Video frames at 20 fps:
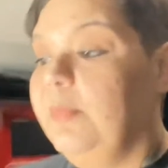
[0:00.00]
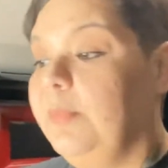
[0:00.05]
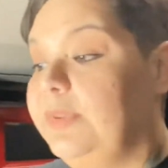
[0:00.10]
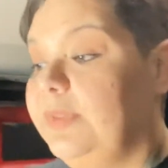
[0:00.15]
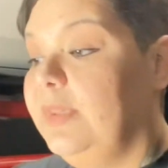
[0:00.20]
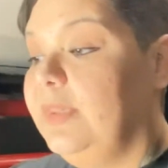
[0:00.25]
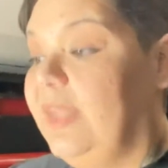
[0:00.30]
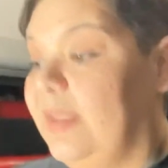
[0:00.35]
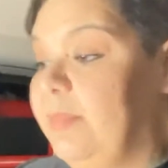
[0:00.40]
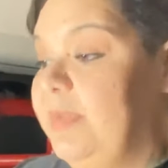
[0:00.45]

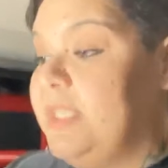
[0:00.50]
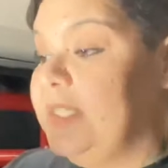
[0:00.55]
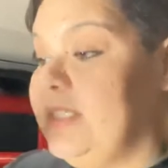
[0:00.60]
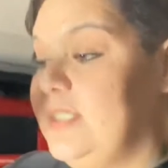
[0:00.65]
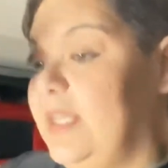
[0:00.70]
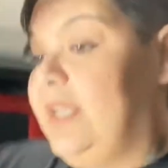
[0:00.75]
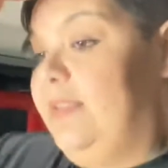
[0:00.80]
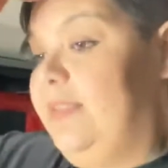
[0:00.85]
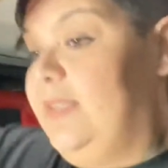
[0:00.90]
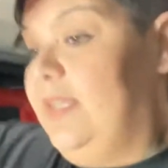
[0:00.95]
Let me
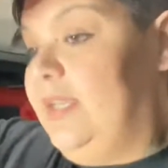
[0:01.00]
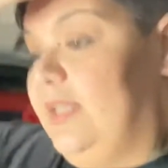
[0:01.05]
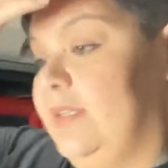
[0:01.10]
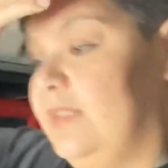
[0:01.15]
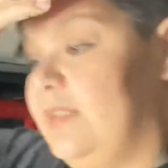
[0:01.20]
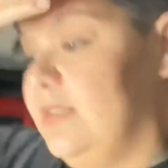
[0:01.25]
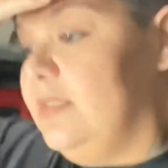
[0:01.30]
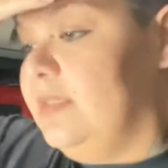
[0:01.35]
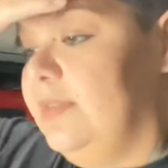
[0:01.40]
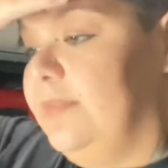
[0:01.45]
say
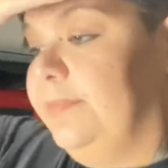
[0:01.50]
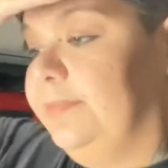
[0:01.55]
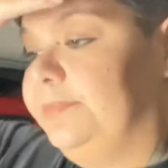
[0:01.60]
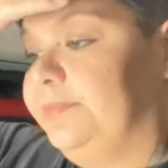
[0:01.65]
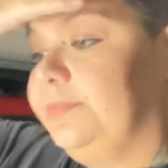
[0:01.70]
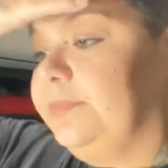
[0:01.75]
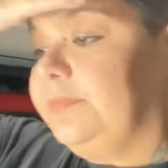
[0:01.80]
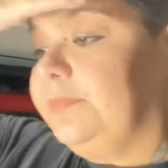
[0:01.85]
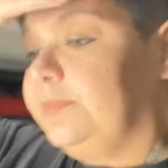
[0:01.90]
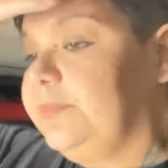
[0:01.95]
this.
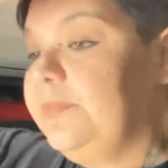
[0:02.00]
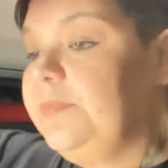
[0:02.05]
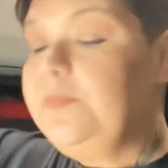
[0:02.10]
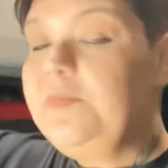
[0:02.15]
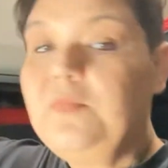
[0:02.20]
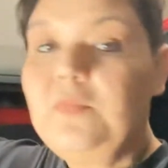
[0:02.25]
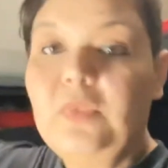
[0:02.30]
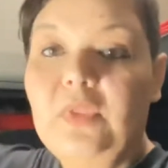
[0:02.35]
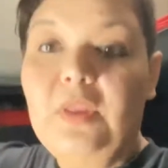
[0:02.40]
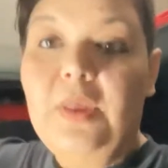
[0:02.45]

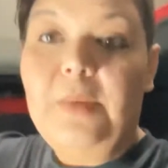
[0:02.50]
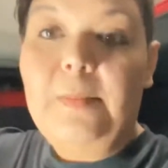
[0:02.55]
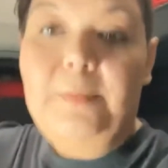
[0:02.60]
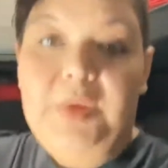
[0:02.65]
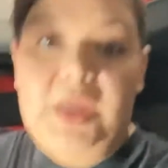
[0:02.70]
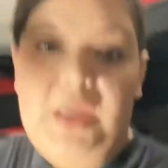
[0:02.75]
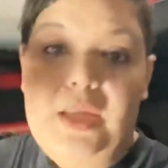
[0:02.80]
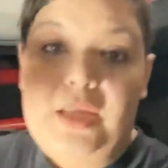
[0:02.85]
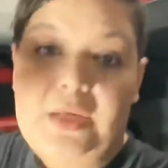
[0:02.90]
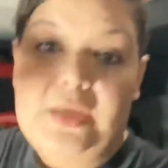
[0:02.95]

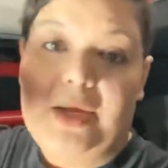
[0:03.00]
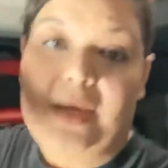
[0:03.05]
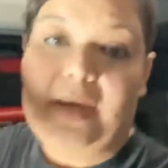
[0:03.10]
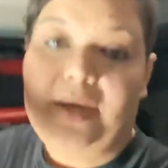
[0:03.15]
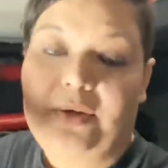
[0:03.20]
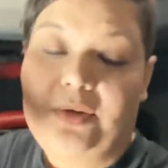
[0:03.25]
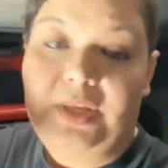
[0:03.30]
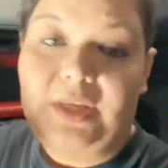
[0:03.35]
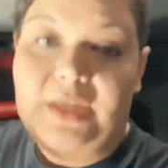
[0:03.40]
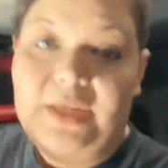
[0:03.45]
Being
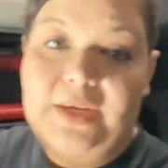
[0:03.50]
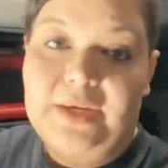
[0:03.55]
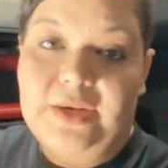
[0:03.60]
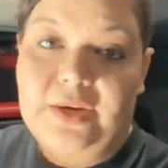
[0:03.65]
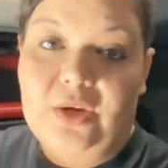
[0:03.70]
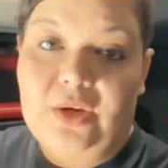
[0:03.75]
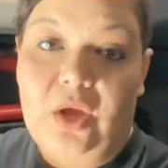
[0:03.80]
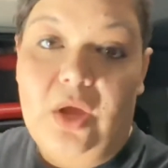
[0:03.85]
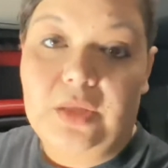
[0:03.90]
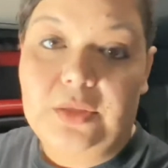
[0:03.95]
out
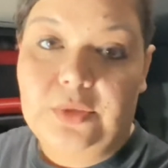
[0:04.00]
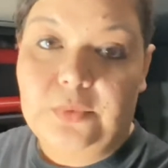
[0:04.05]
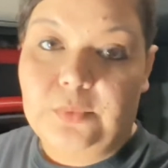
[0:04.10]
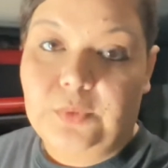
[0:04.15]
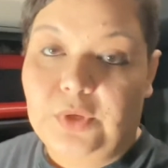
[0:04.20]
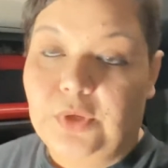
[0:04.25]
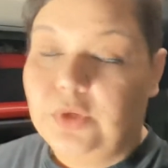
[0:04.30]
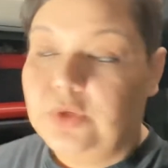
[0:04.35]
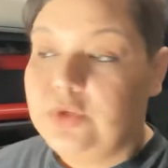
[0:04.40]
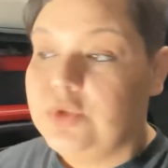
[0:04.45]
here on the
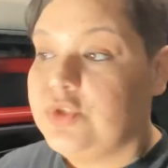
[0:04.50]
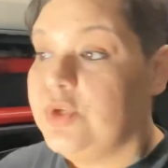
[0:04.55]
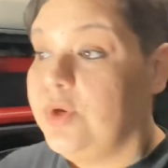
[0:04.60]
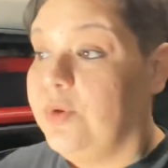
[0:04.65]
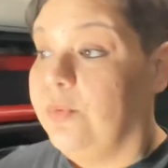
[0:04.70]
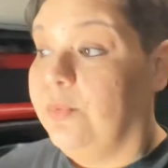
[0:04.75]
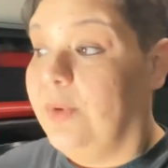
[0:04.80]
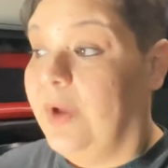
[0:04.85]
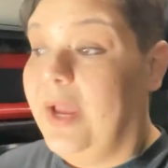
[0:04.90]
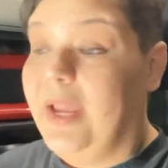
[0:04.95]
roads
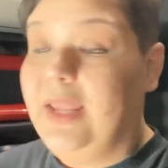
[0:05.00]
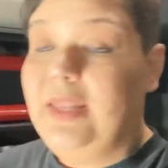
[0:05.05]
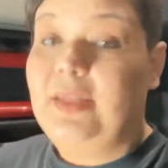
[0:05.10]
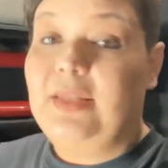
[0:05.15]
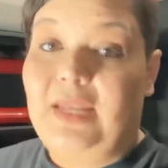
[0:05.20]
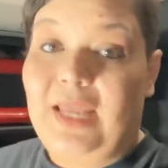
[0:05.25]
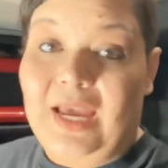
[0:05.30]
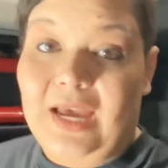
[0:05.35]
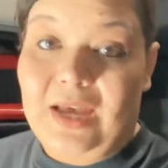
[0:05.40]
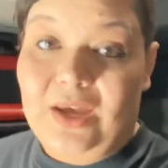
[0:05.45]
right
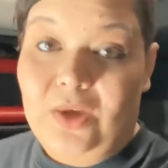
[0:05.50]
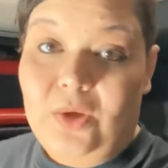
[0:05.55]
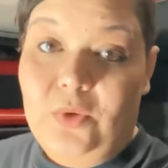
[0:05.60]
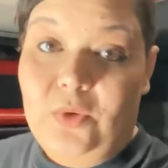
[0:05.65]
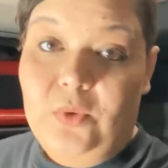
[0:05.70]
now,